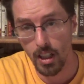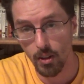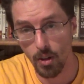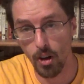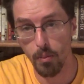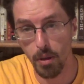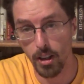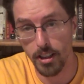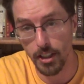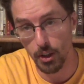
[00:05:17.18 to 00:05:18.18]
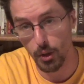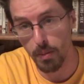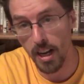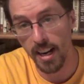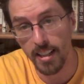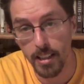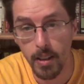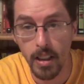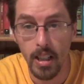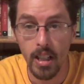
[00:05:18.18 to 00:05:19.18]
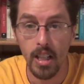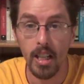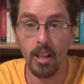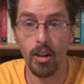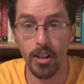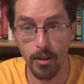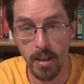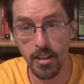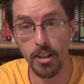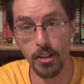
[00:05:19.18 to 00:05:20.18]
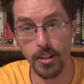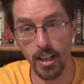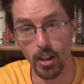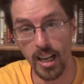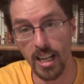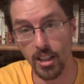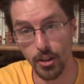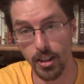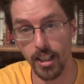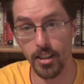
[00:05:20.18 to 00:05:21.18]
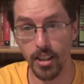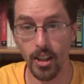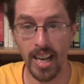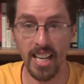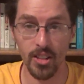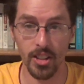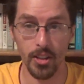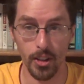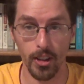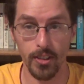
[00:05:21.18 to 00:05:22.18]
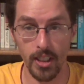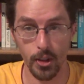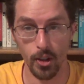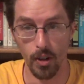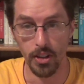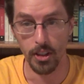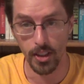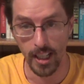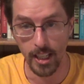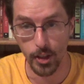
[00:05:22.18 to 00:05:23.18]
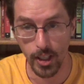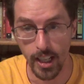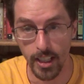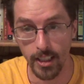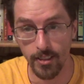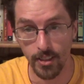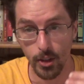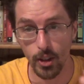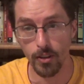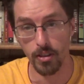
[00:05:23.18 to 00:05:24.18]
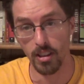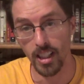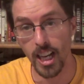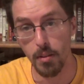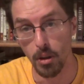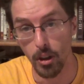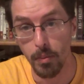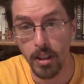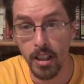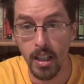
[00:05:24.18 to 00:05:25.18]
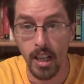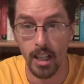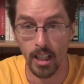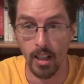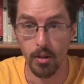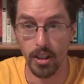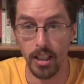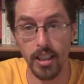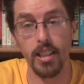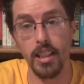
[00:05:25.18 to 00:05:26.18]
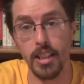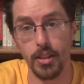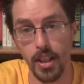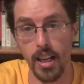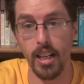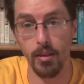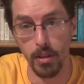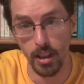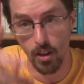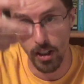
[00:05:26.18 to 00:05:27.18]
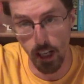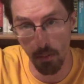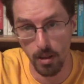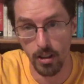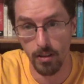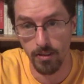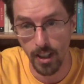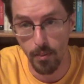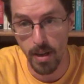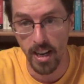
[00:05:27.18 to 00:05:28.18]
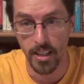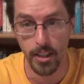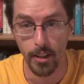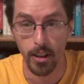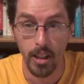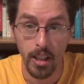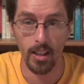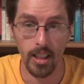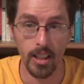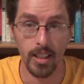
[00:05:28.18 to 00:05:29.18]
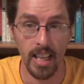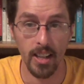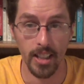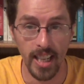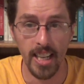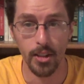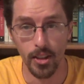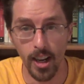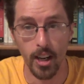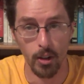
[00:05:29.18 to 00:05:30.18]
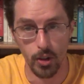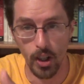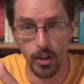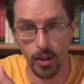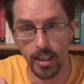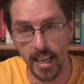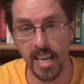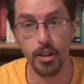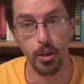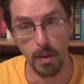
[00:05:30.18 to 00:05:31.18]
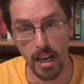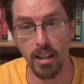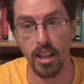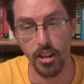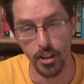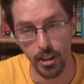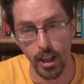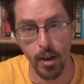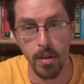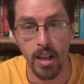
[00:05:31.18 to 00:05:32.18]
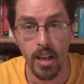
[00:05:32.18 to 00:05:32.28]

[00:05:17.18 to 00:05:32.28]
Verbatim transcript: wrote a book years back in which he mentioned Sheldon Adelson, and Sheldon Adelson took offense to what this guy said. He sued him for libel, and obviously he decided, you know, okay, I'm going to fight back here. Now, the guy's daughter was going through a cancer battle at the time,